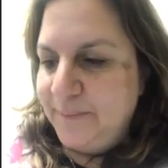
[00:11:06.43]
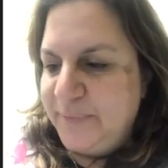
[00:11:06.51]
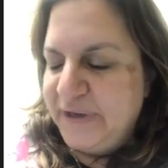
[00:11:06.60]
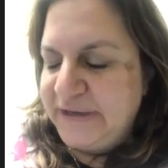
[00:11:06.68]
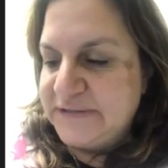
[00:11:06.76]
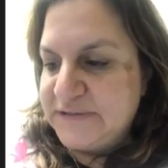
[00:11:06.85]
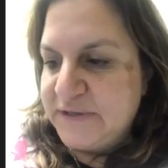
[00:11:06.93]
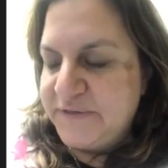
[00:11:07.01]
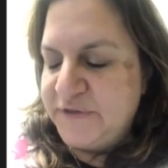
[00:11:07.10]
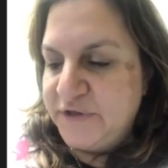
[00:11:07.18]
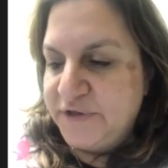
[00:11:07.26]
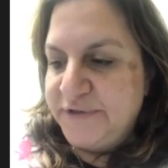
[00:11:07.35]
But
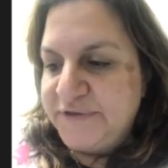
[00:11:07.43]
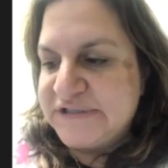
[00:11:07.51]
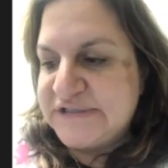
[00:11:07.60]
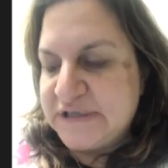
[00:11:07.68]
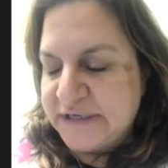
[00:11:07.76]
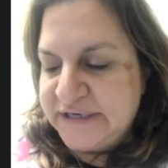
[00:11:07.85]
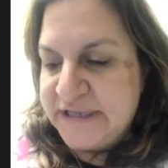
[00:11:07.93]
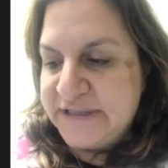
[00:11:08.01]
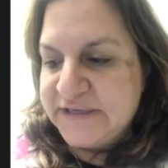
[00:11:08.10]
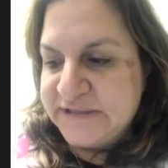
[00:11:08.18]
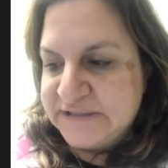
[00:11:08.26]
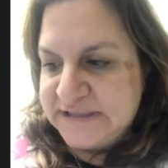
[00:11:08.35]
the study
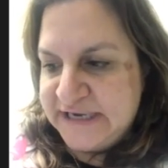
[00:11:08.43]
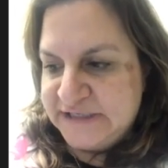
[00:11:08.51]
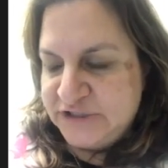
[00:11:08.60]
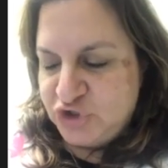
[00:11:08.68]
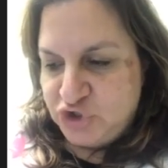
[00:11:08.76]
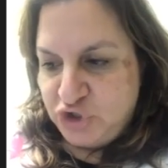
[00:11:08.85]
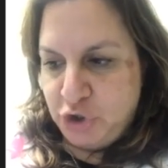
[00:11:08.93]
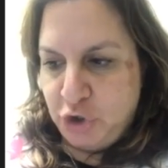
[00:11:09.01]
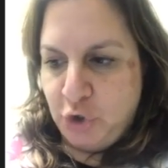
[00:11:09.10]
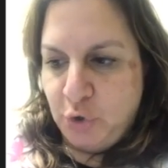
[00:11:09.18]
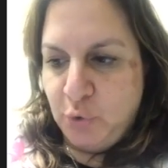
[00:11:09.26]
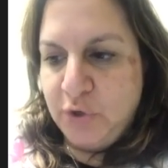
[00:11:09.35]
these days
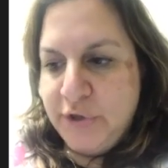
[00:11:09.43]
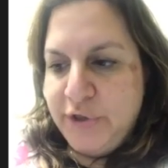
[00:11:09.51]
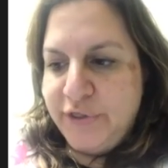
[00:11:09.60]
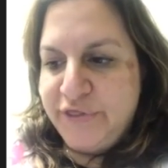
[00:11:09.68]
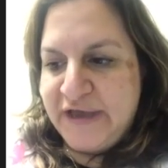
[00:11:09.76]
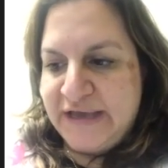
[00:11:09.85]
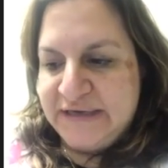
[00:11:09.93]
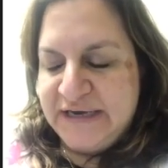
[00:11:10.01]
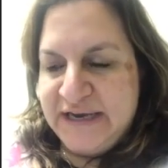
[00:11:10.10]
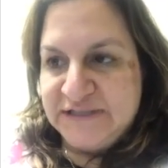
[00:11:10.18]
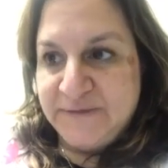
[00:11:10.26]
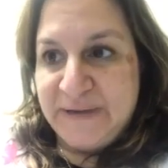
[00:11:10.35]
show that it
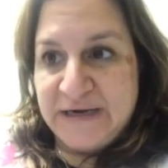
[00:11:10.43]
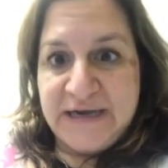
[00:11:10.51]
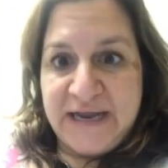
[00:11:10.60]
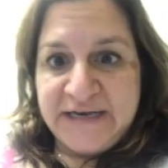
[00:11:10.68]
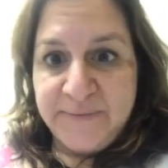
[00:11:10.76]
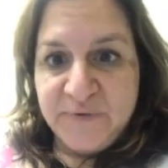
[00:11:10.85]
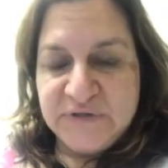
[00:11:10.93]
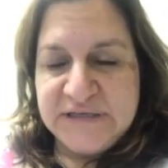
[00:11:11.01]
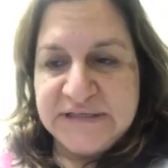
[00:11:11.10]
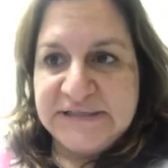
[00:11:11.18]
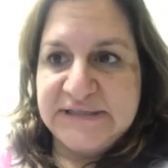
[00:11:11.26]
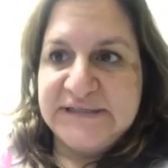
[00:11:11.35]
has about a
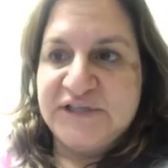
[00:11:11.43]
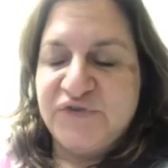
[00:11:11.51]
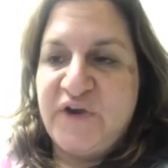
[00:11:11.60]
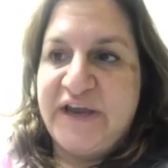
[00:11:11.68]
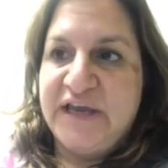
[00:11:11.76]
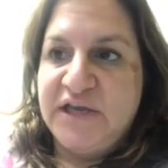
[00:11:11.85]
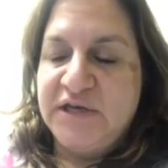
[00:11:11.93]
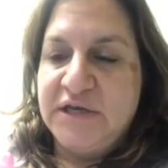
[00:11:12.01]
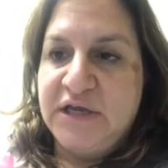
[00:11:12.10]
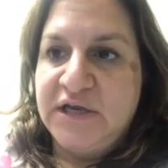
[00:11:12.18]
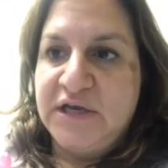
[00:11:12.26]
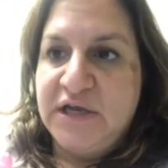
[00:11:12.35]
90% success rate in
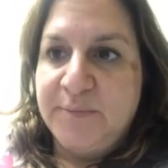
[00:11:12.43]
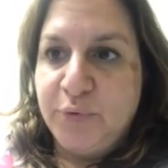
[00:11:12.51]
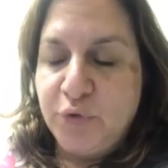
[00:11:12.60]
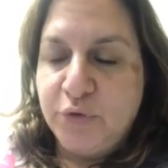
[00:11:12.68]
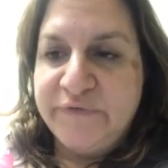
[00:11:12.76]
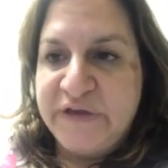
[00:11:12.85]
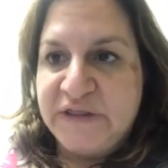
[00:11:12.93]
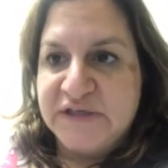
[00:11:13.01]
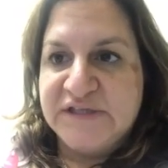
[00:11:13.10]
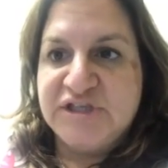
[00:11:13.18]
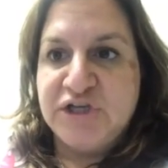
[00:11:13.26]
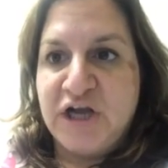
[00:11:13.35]
improving the
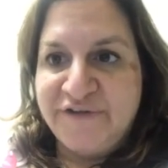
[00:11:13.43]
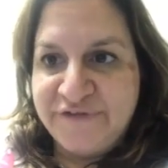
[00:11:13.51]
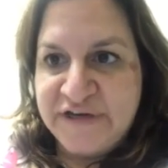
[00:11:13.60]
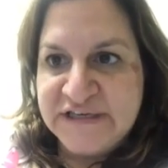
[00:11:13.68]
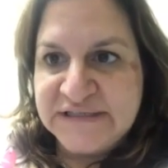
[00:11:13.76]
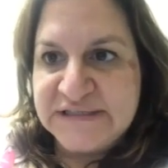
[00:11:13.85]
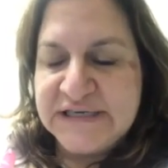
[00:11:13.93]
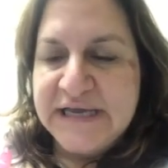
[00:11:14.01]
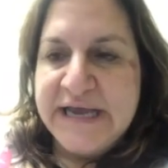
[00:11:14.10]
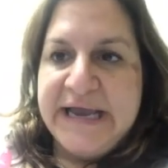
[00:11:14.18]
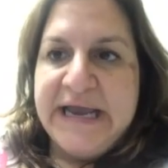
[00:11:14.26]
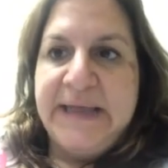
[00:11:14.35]
softness
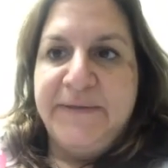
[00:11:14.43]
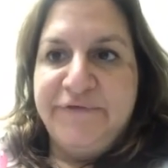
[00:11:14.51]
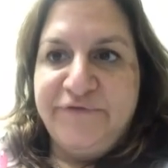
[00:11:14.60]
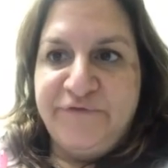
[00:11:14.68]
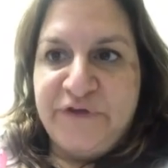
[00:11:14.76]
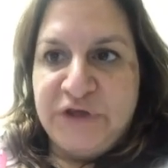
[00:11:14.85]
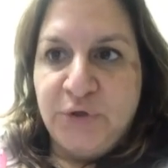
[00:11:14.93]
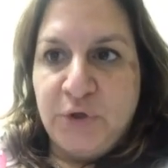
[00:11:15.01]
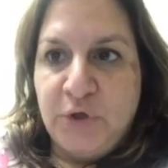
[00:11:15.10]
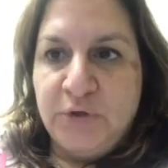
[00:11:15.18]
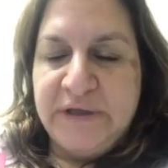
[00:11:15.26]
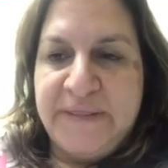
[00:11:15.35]
and the
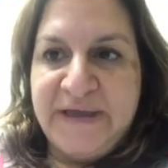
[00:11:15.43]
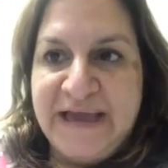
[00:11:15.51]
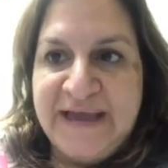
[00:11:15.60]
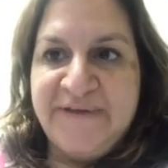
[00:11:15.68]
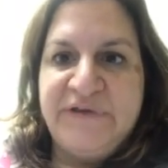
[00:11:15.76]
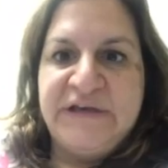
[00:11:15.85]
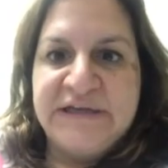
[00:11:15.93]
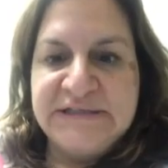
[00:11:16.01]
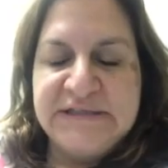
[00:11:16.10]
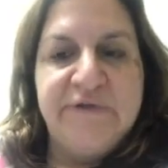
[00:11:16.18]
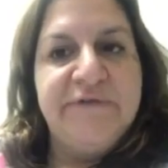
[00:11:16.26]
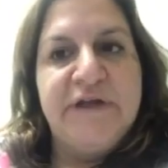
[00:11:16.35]
feel and the
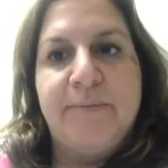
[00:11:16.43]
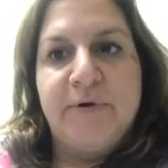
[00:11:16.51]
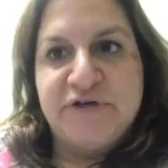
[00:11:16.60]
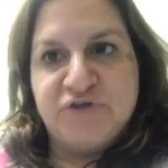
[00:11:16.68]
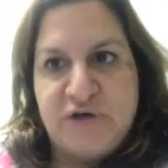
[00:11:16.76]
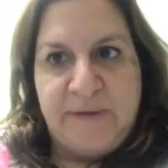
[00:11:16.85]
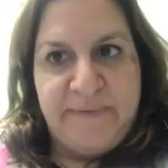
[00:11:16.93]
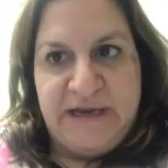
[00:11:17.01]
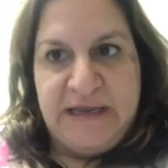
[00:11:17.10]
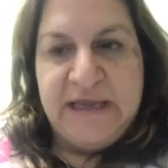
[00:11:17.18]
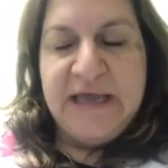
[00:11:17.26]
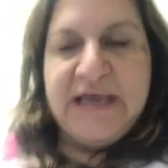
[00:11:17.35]
heaviness of the upper
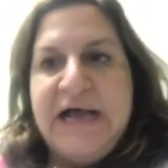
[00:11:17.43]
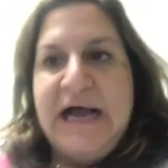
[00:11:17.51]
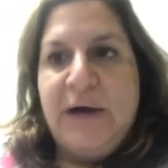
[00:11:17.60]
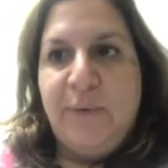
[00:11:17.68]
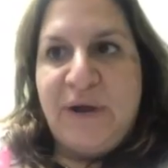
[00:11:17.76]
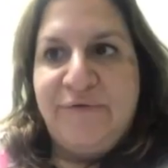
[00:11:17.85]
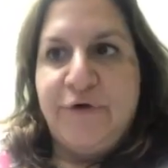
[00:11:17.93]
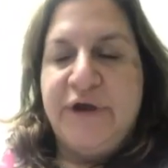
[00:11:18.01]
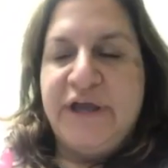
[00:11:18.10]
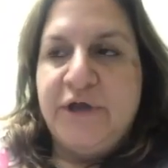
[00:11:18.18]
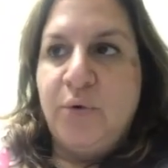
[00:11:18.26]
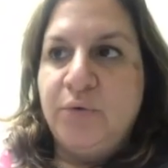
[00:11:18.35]
extremity. However,
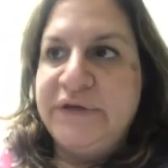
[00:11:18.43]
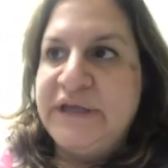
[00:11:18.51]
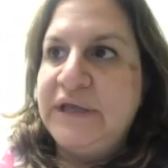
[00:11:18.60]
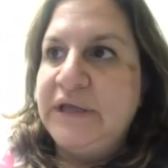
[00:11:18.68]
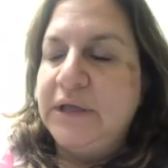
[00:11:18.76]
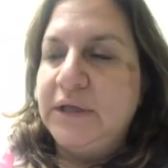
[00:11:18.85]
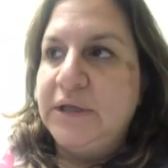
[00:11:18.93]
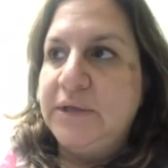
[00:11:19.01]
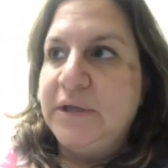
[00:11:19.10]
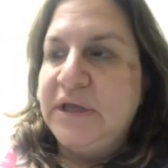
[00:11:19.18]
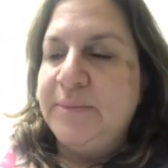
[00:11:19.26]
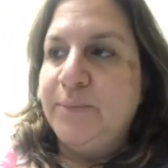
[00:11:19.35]
it only
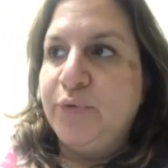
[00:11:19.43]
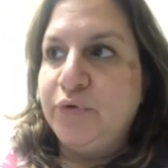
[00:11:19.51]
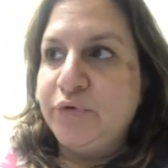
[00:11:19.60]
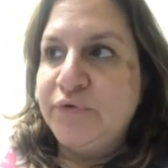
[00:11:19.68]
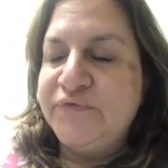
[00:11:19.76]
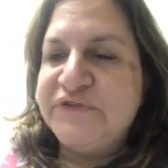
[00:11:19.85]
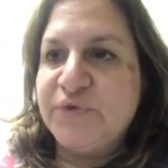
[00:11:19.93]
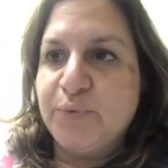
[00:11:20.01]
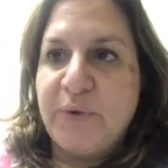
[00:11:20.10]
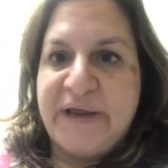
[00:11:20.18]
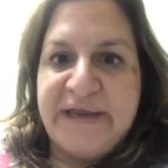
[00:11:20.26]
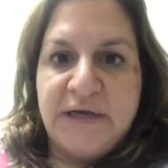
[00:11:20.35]
improves the
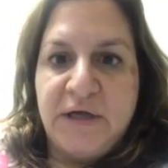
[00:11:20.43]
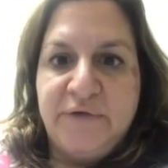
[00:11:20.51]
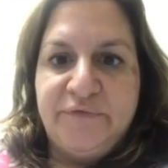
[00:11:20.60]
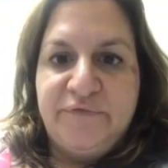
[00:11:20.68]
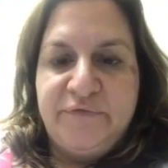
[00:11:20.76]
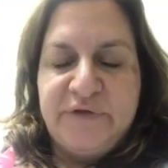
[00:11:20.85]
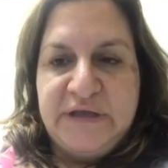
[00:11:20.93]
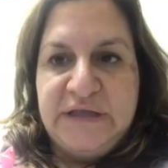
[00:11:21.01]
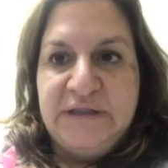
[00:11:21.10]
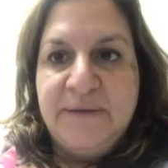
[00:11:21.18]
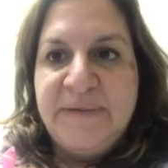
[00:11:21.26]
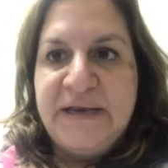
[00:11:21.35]
rate of
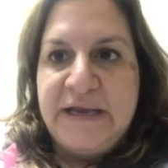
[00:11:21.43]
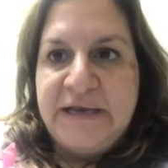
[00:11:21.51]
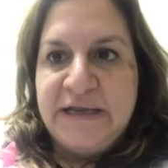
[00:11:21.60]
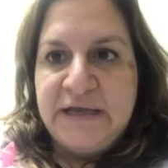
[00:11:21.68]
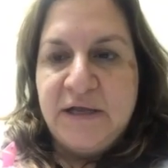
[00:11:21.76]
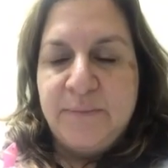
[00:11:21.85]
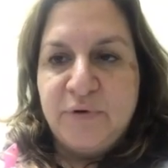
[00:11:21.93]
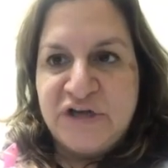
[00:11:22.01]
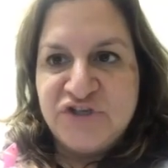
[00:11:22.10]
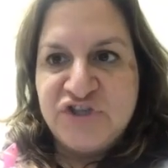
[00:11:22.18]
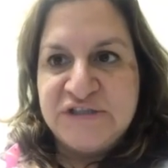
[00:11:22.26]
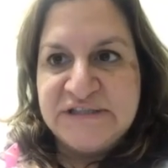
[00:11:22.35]
eliminating
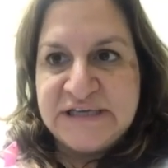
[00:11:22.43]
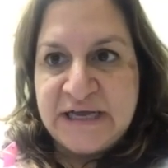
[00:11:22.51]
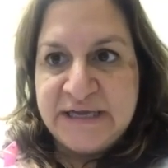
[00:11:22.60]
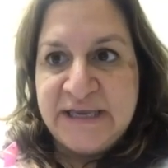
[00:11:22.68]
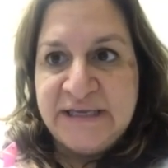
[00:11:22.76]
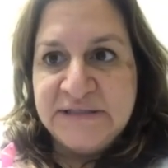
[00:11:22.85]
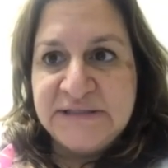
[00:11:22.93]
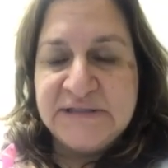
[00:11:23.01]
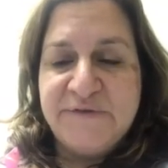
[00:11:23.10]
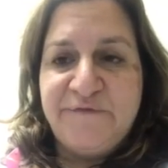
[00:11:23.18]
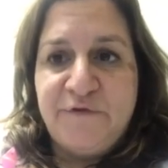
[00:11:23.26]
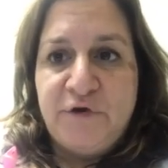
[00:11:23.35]
compression
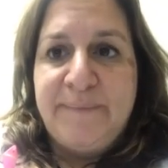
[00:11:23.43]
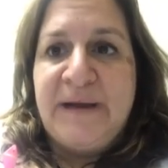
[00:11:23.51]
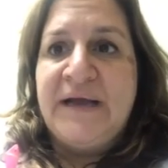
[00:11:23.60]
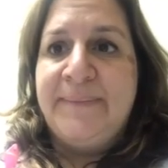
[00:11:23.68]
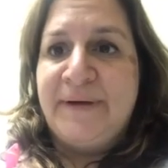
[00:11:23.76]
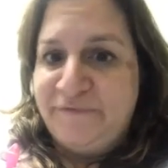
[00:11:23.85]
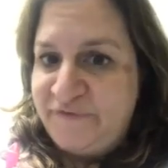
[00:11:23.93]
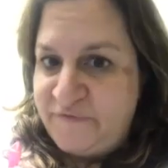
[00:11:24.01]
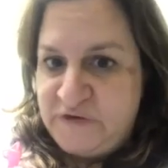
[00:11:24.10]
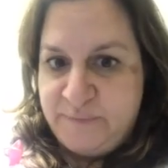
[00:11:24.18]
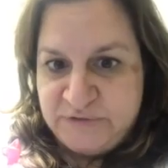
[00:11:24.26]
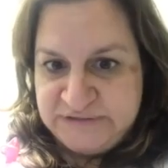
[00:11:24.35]
stockings by about
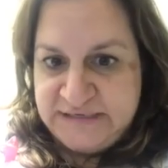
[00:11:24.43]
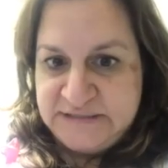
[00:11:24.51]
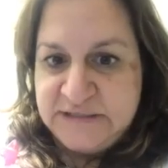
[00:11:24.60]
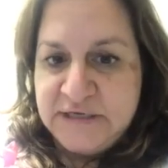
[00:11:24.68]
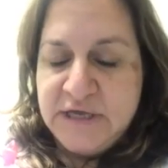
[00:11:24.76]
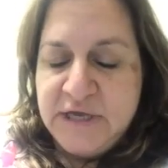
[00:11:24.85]
50%.